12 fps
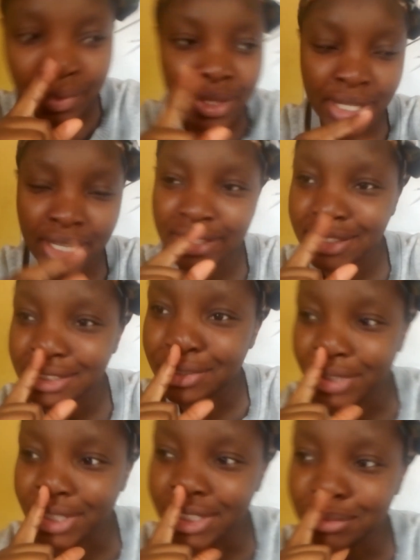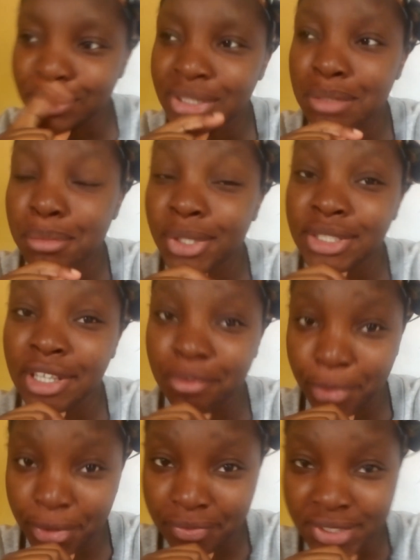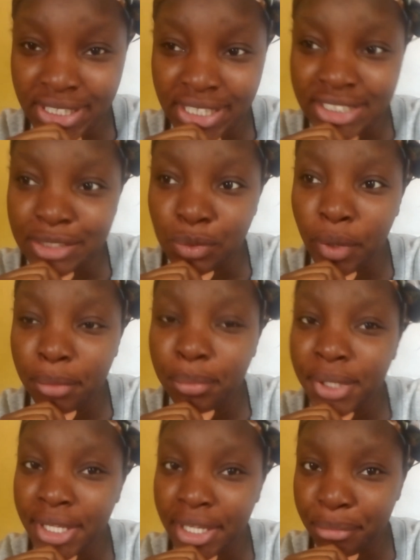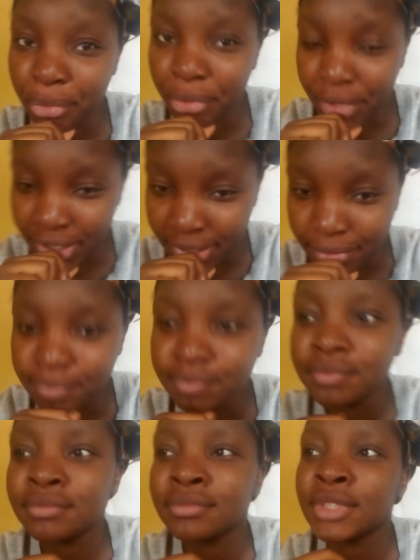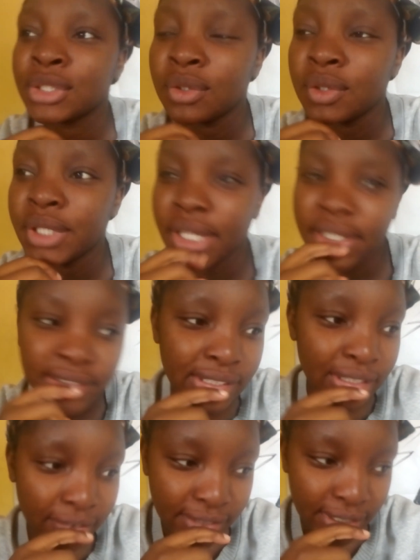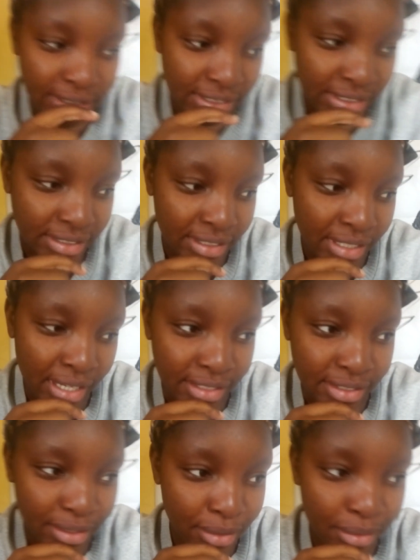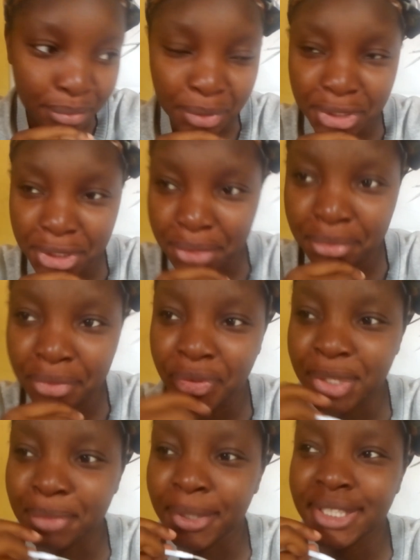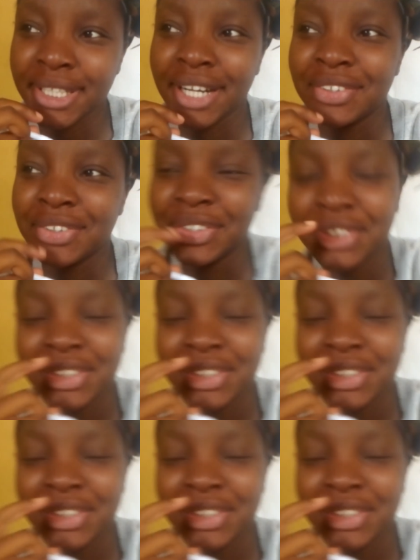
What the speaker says: Now this is crazy because I'm about to have breakfast and it's 1 p.m. already. So yesterday I was editing and watching Christmas Carol.